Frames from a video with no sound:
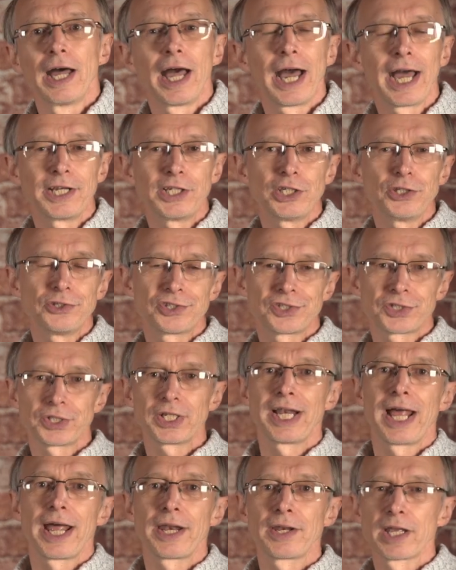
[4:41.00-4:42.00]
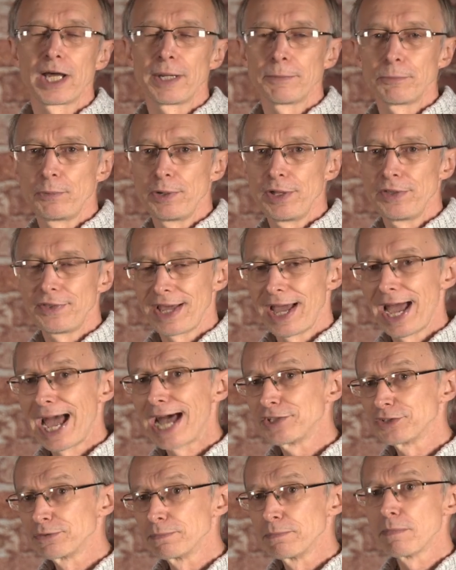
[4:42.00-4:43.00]
and you still end up with
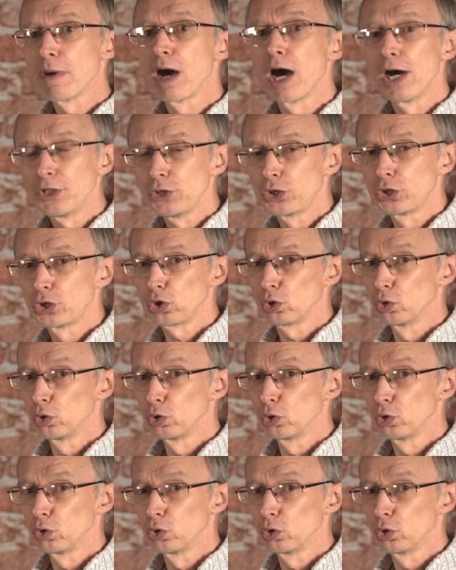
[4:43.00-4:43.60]
as much,